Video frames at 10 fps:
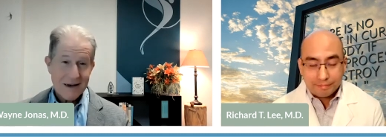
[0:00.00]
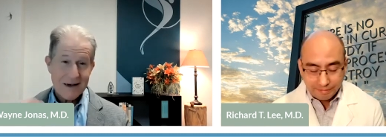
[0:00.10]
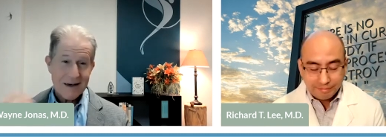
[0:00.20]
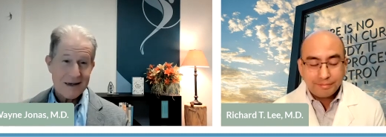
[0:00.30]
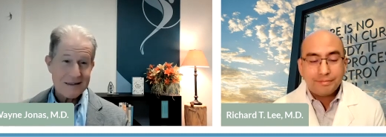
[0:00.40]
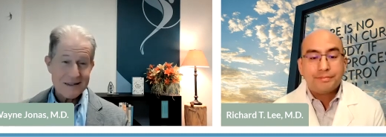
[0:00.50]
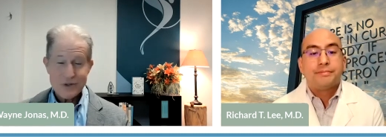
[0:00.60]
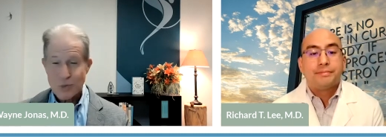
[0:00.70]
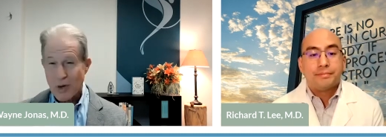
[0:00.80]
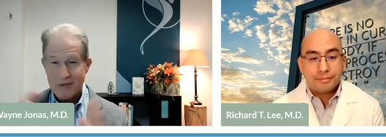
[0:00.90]
Speaker 1: Uh,
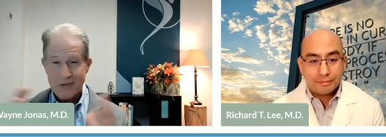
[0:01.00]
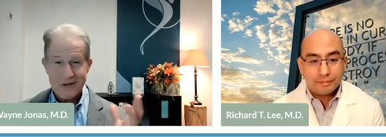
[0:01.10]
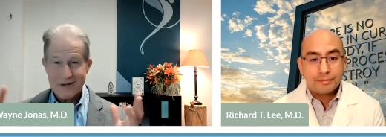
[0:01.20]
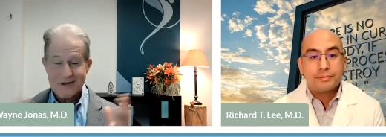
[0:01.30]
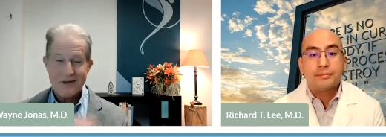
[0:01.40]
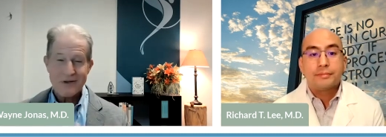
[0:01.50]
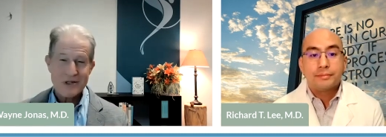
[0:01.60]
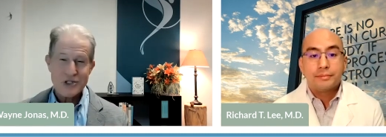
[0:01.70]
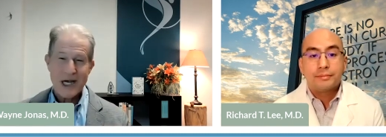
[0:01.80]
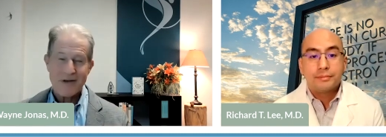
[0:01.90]
it's one of the,
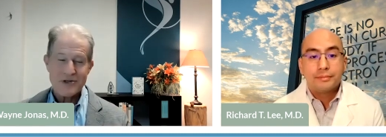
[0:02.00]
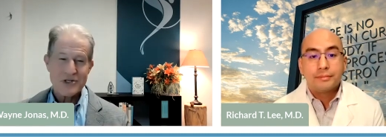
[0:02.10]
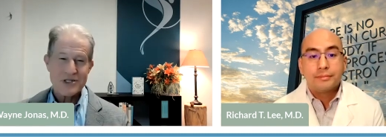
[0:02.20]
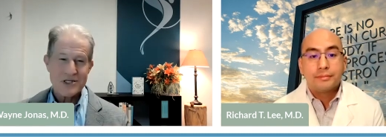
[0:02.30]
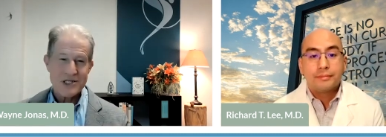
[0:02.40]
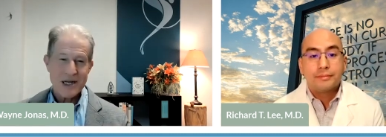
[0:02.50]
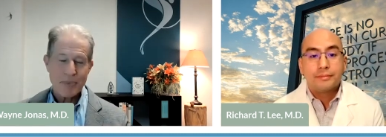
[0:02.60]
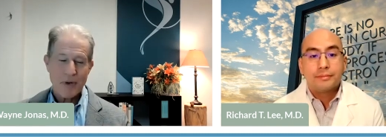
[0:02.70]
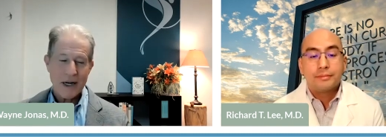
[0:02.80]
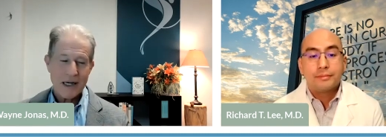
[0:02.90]
the challenges in
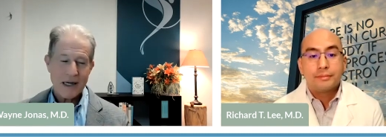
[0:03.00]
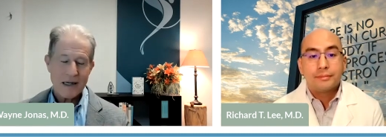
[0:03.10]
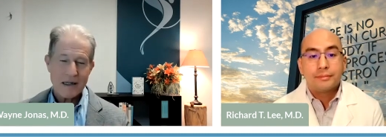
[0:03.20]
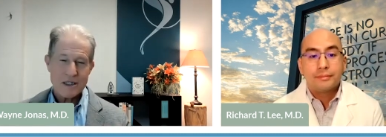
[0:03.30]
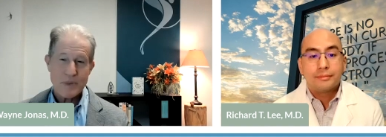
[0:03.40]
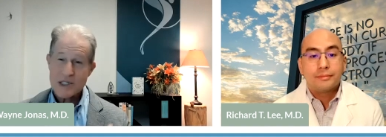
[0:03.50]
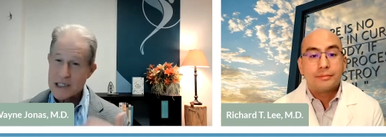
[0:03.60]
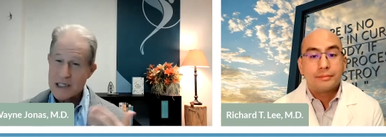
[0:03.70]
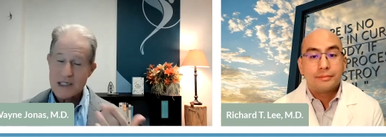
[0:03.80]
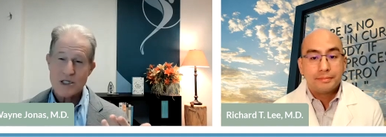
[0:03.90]
separating it,
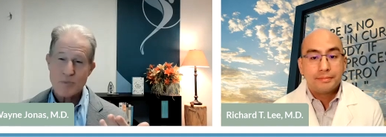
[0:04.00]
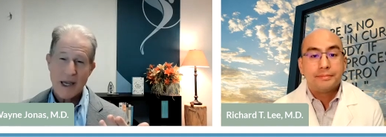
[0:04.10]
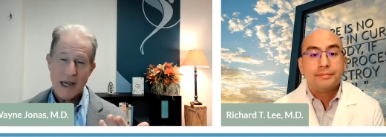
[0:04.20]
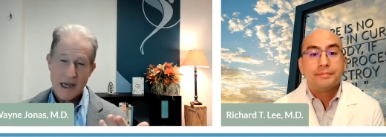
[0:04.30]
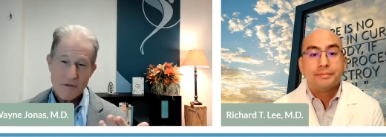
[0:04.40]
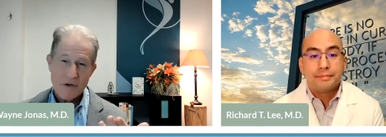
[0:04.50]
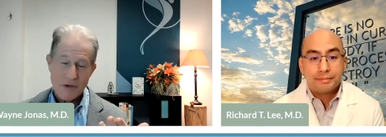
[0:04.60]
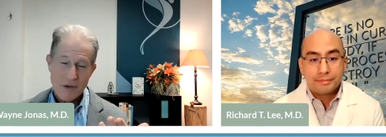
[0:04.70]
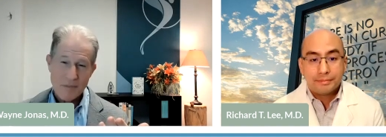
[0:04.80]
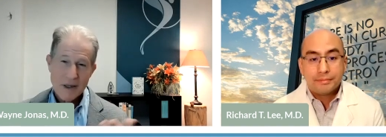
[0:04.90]
especially because it's
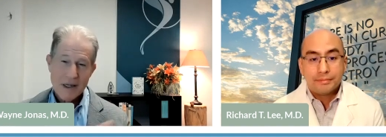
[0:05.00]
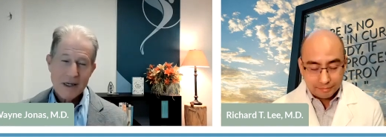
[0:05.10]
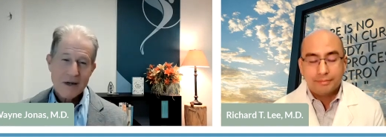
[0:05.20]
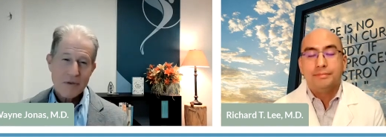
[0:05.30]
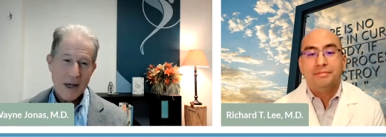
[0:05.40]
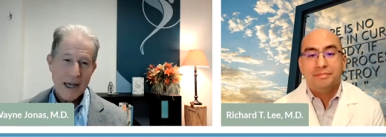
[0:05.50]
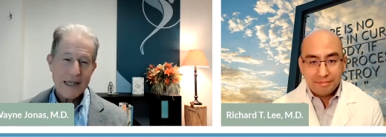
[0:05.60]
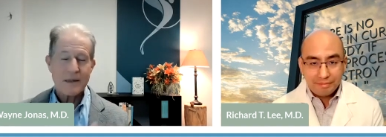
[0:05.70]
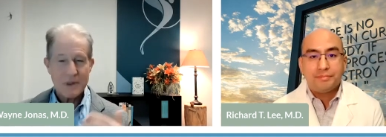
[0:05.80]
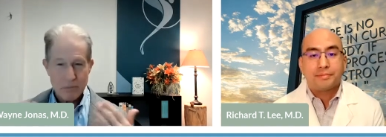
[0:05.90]
behavioral.
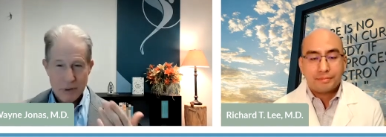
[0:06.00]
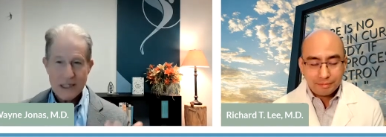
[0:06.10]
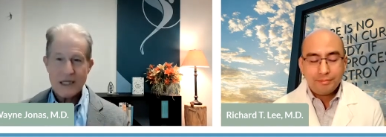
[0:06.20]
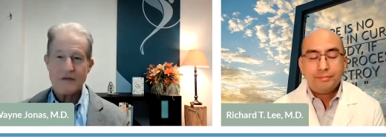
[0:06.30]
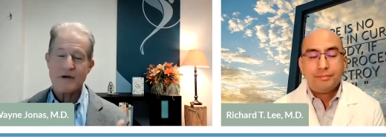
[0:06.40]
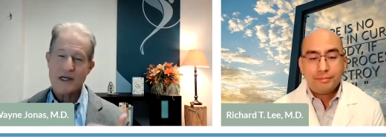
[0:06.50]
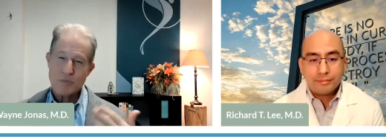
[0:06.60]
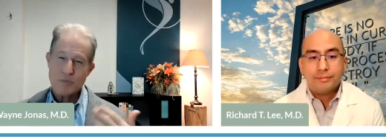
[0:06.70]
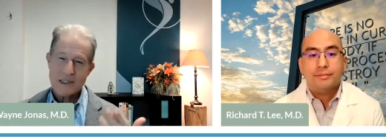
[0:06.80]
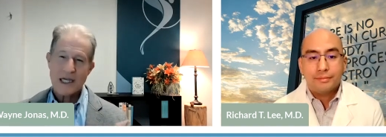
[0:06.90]
Right? I mean, belief,
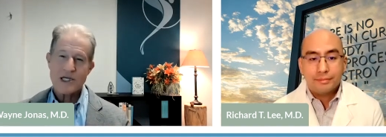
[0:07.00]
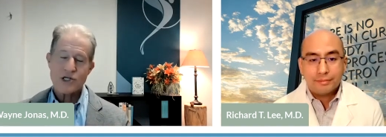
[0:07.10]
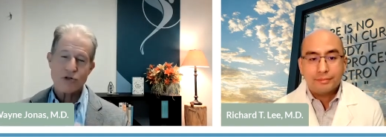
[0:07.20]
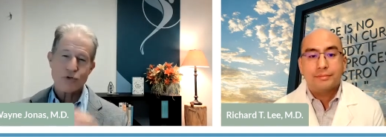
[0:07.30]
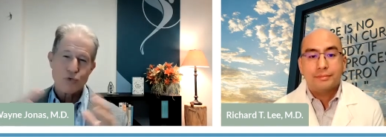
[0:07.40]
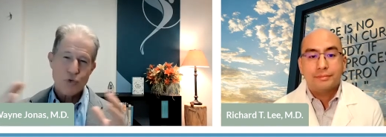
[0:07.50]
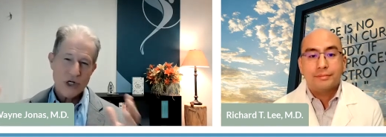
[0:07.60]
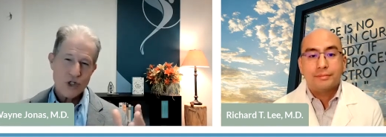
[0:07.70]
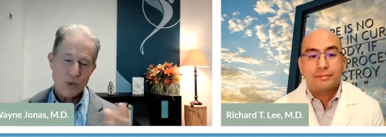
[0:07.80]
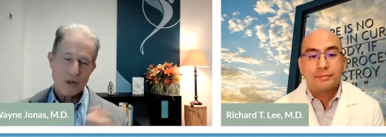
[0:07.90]
expectation, the
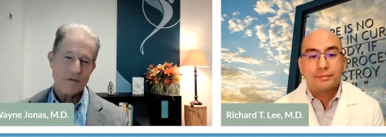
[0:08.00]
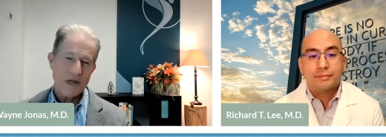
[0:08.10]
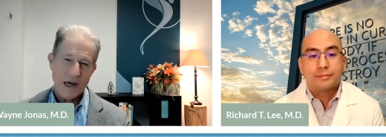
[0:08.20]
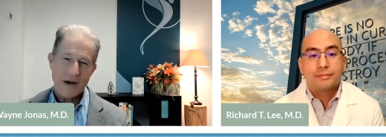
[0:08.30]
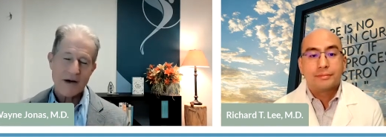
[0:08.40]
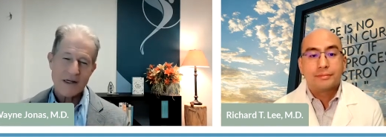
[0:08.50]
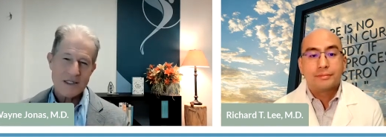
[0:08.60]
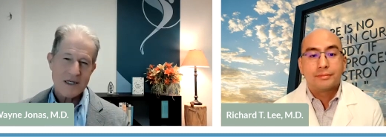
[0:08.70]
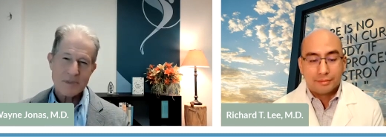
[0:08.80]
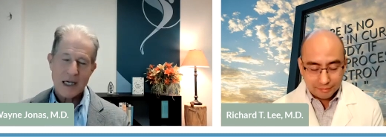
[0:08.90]
ritual of care can
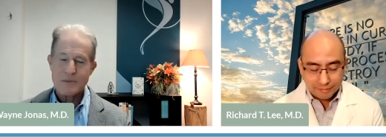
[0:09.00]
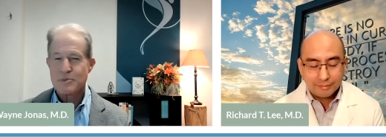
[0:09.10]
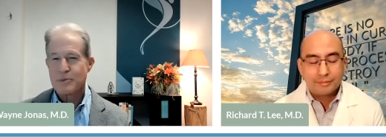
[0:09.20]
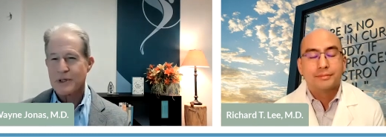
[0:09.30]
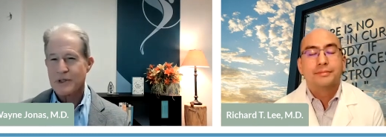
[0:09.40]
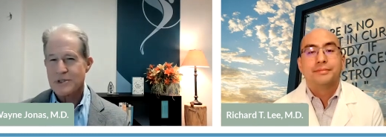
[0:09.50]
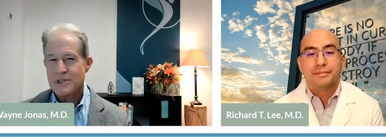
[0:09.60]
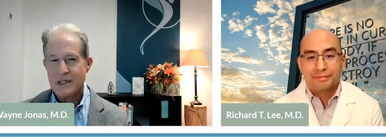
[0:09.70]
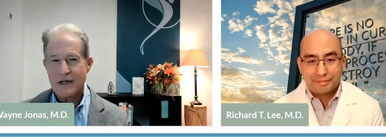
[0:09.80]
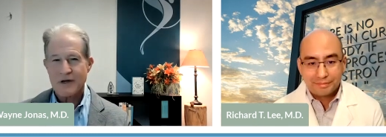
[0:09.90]
sometimes produce
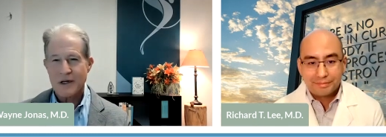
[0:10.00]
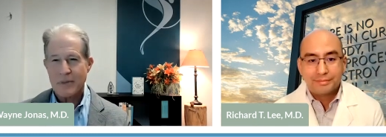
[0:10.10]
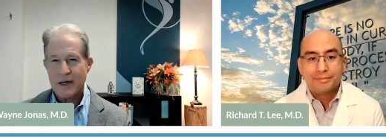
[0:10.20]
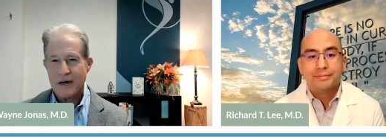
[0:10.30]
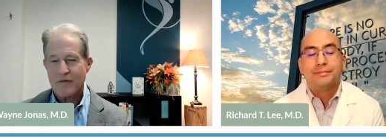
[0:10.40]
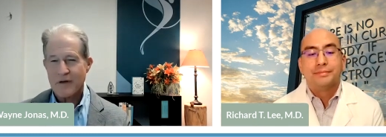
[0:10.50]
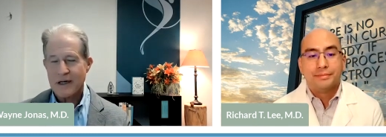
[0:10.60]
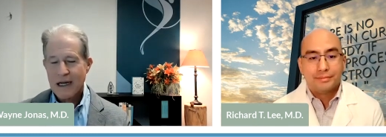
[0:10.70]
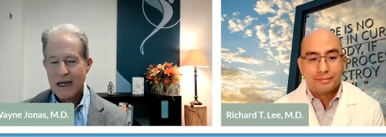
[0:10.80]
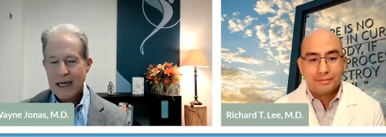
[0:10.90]
significant
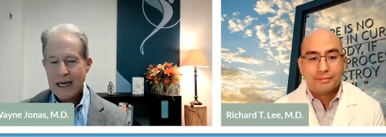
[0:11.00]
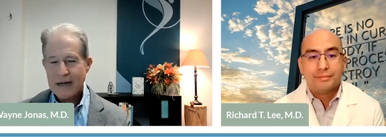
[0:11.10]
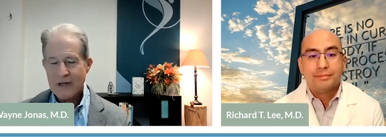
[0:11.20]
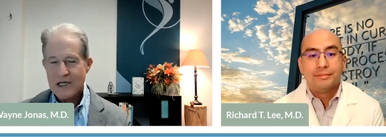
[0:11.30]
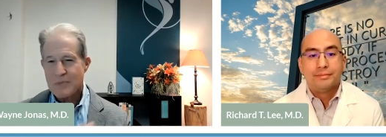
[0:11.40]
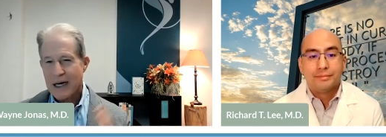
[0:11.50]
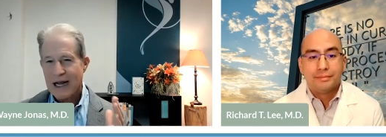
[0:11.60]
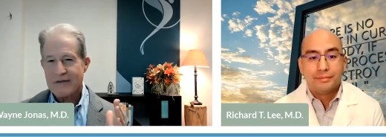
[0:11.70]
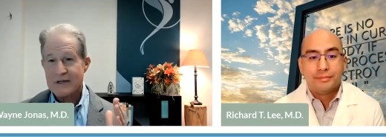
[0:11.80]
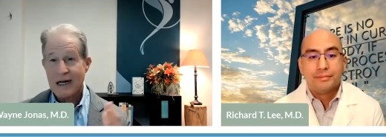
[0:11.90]
benefit, and these might
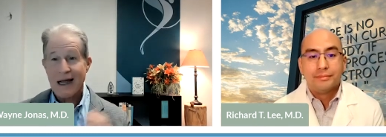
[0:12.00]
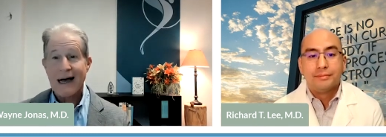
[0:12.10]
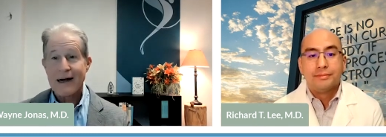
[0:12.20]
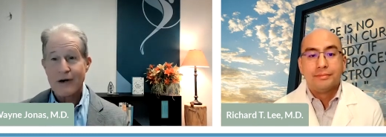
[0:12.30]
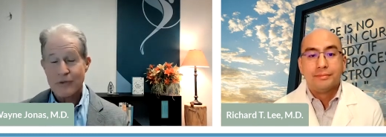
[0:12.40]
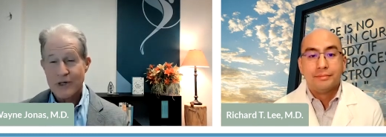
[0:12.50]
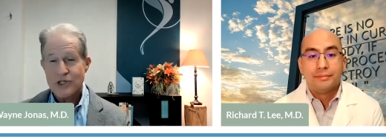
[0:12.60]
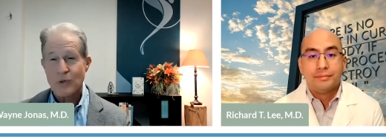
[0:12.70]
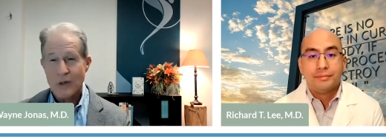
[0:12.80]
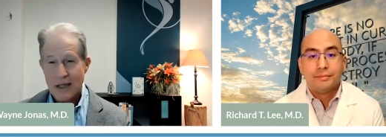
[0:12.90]
have a little higher
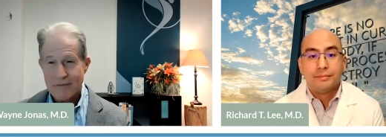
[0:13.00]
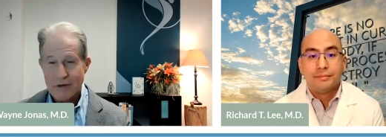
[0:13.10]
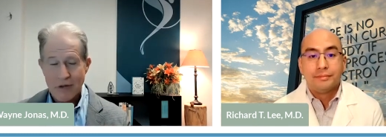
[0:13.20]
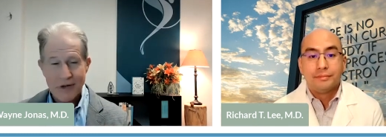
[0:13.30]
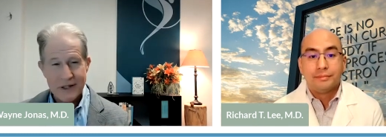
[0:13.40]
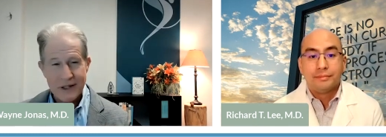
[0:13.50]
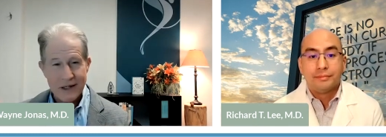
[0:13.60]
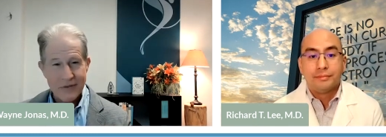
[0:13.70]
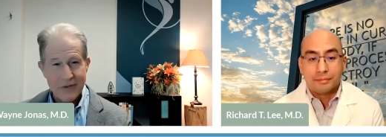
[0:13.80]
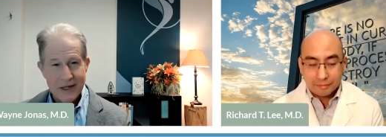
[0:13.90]
ritual level than, uh,